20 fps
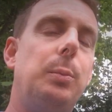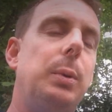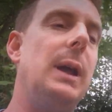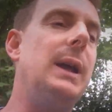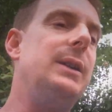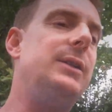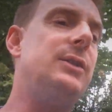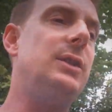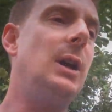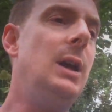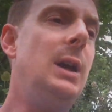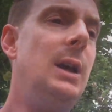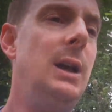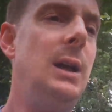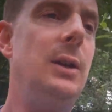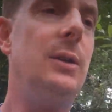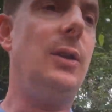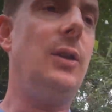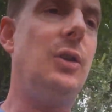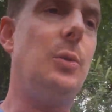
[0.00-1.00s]
place
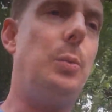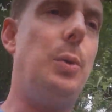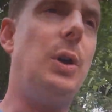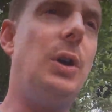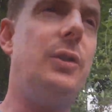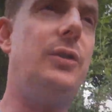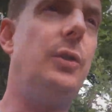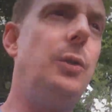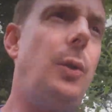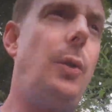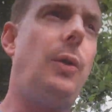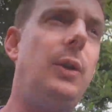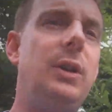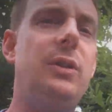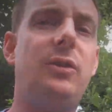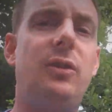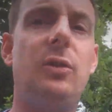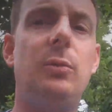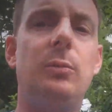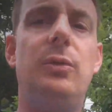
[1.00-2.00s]
that the person
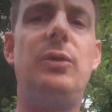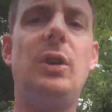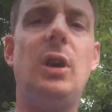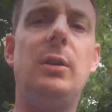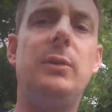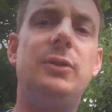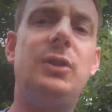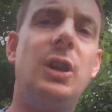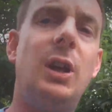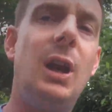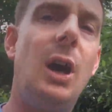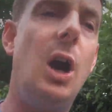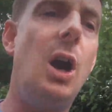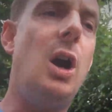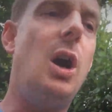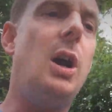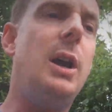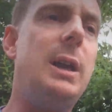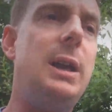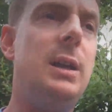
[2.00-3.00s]
thinks to themselves,
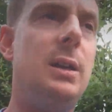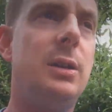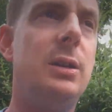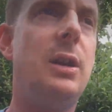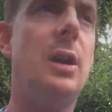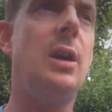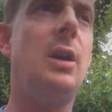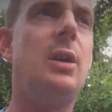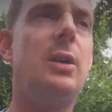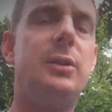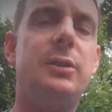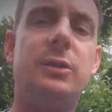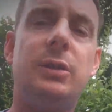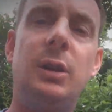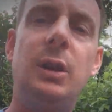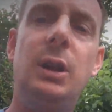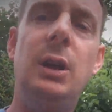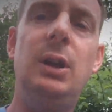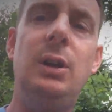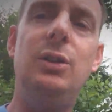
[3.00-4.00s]
I can't
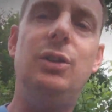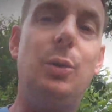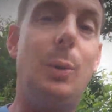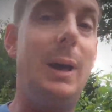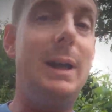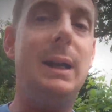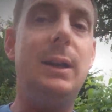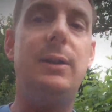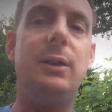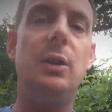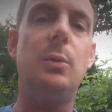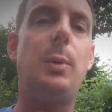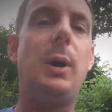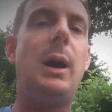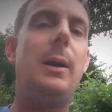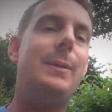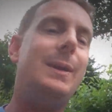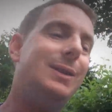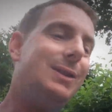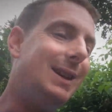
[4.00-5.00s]
do anything
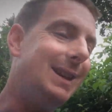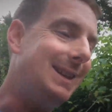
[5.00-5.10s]
about this.